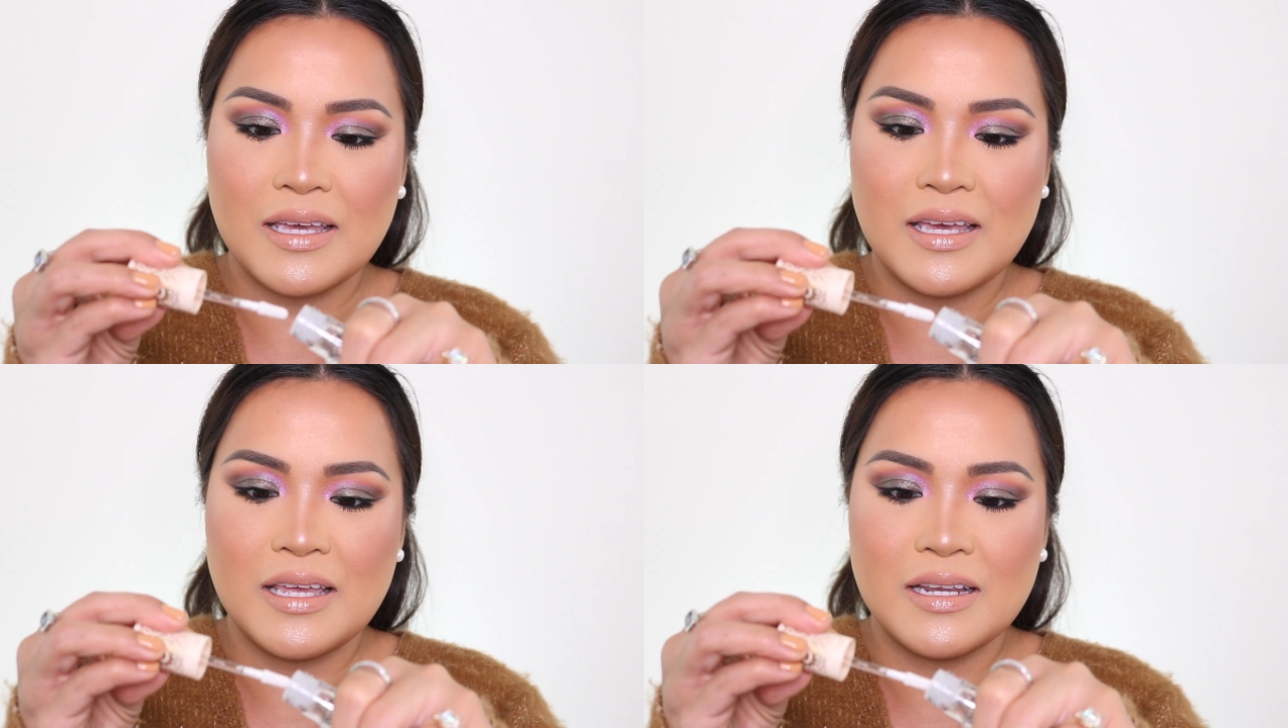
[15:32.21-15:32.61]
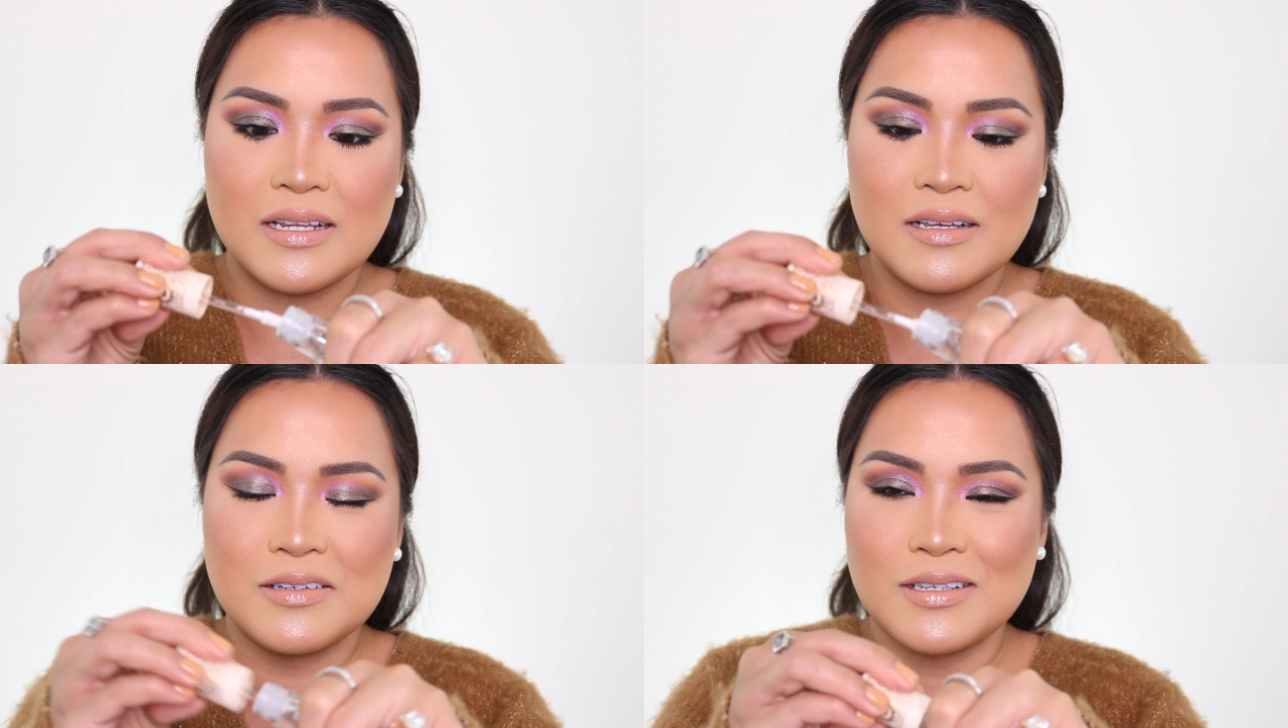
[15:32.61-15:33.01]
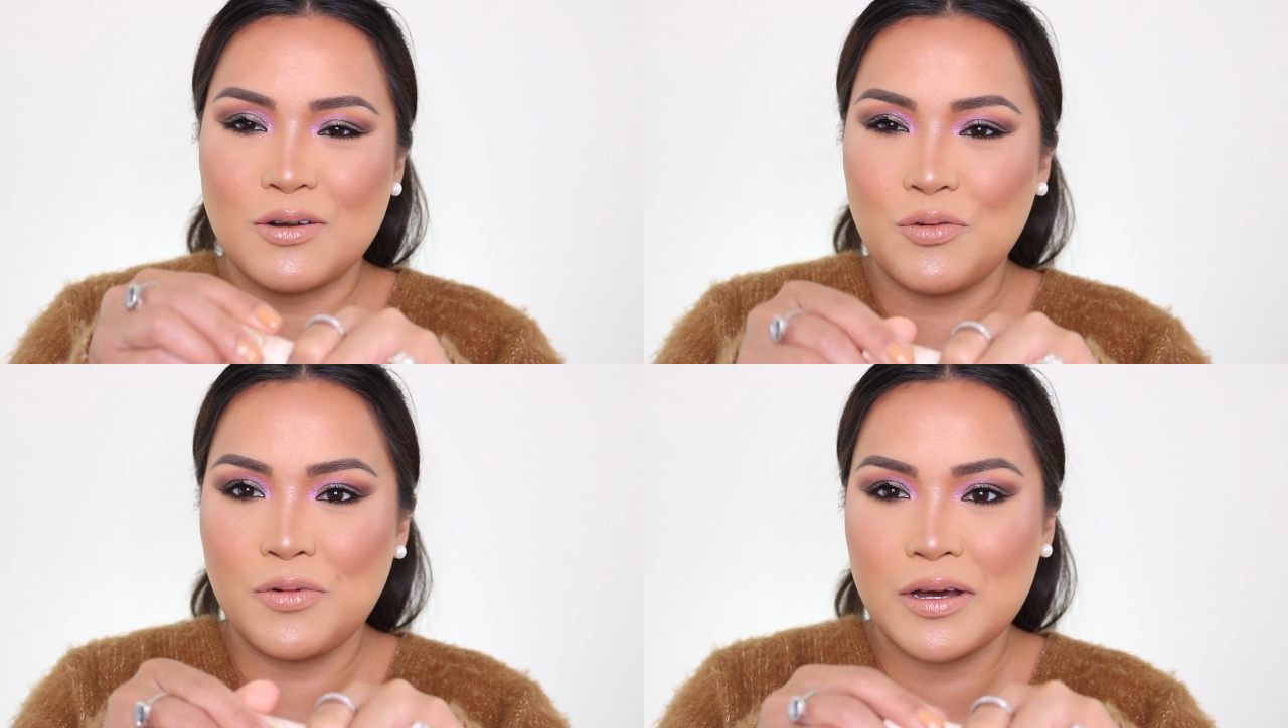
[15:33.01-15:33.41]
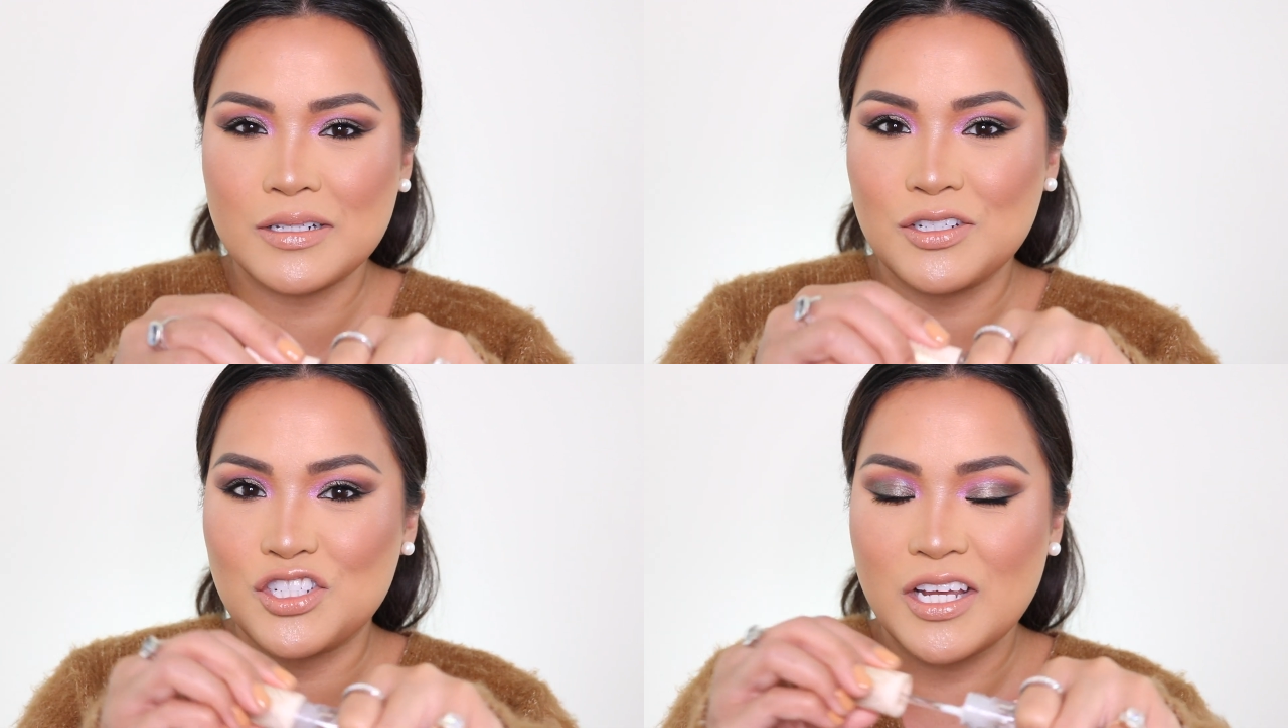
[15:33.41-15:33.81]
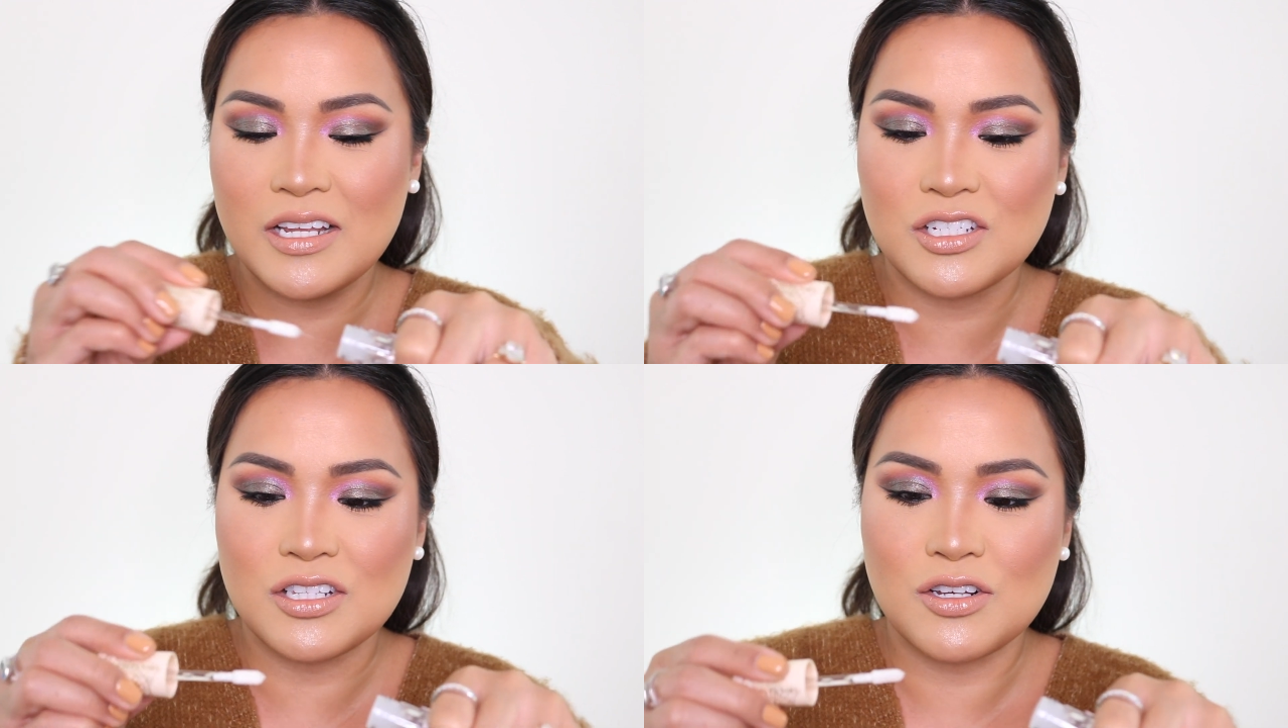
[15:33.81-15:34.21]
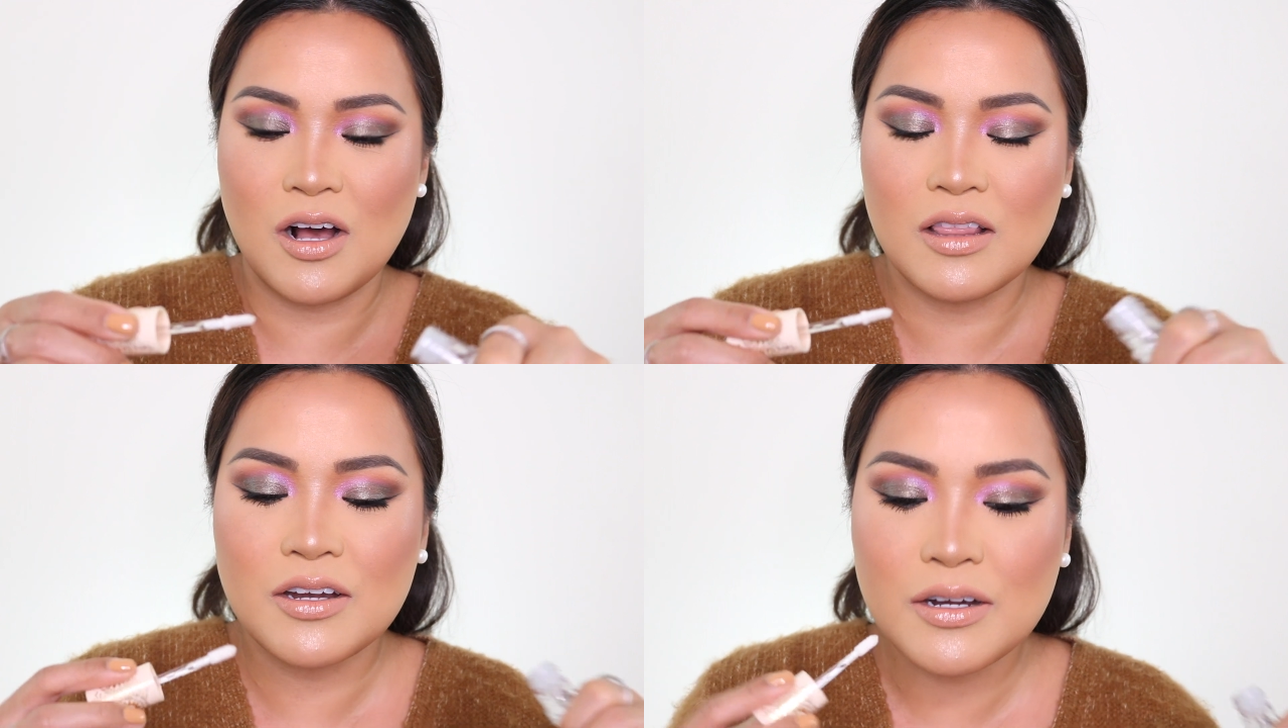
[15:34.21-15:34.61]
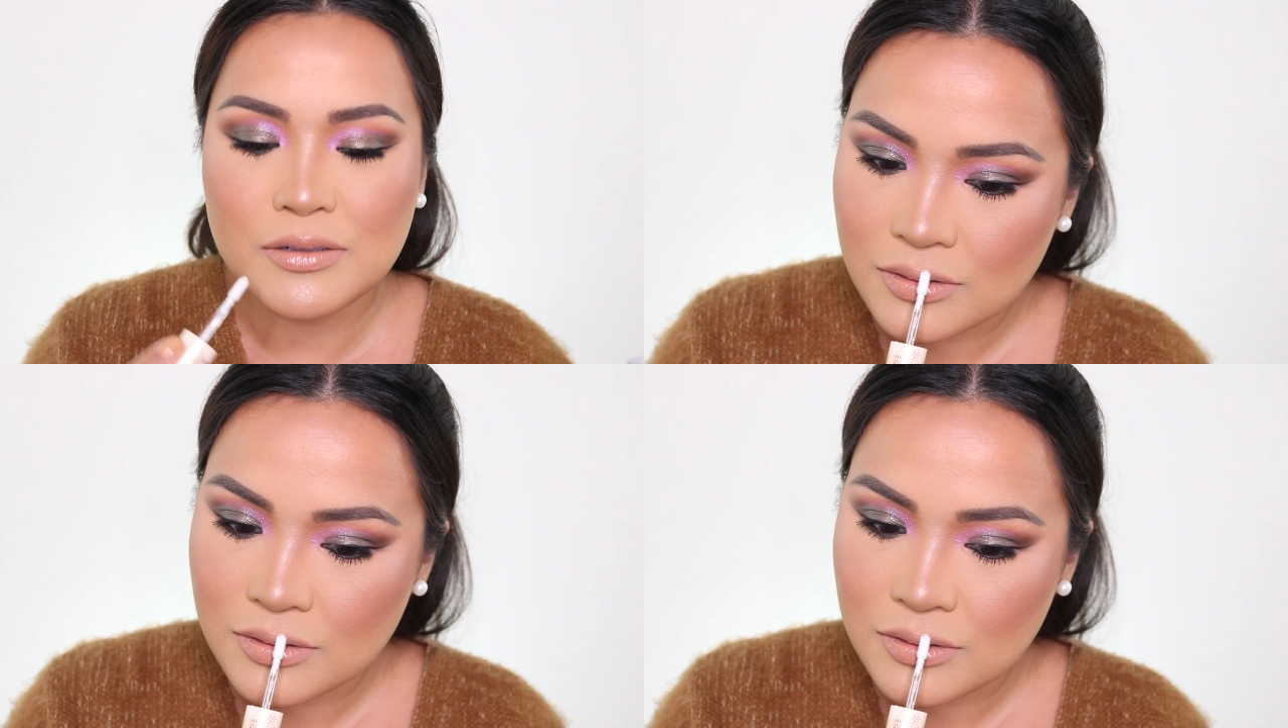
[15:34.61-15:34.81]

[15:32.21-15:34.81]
in because I don't want to change its color.